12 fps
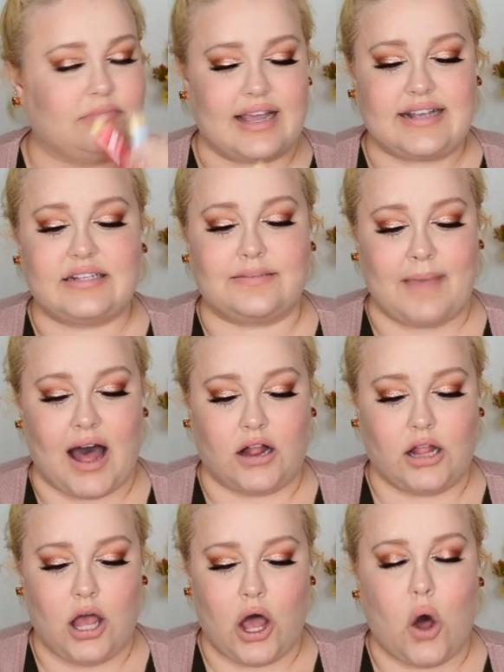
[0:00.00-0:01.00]
They
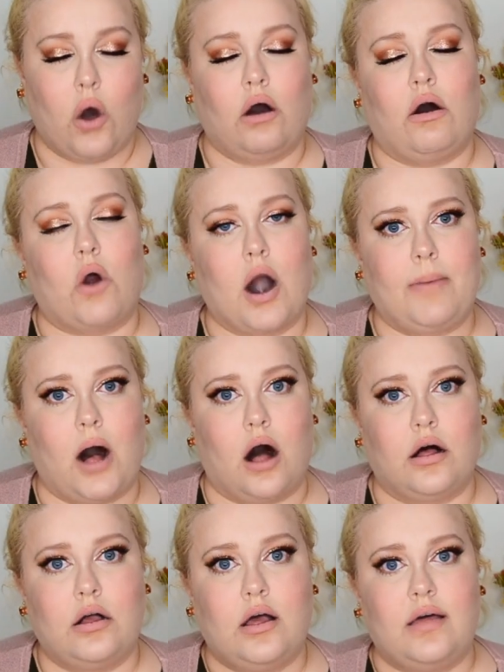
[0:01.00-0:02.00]
smell
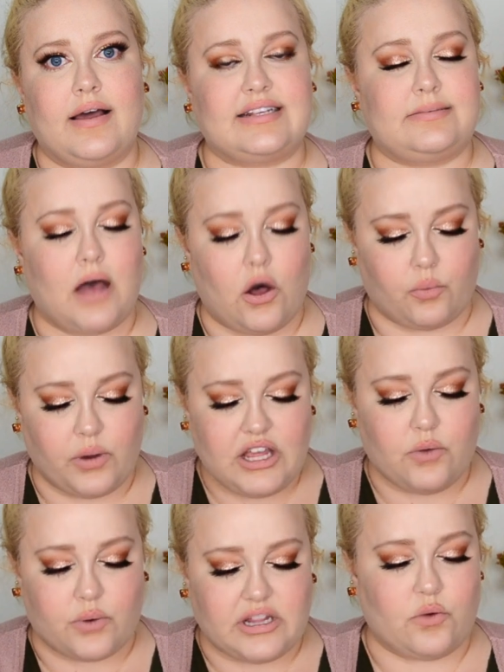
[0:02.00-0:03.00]
horrible. They smell
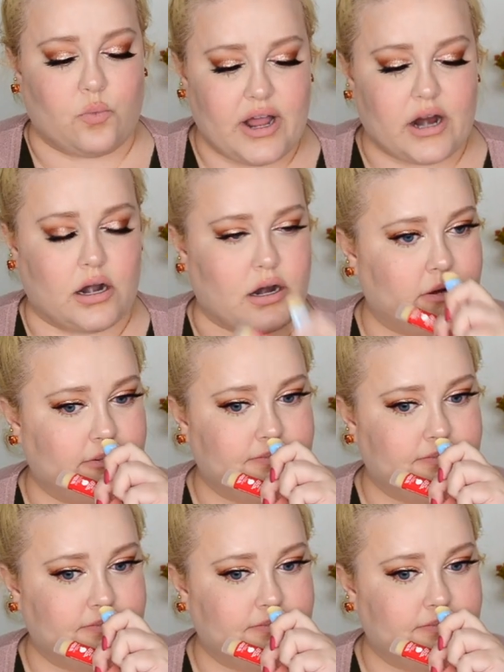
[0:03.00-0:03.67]
really, really weird.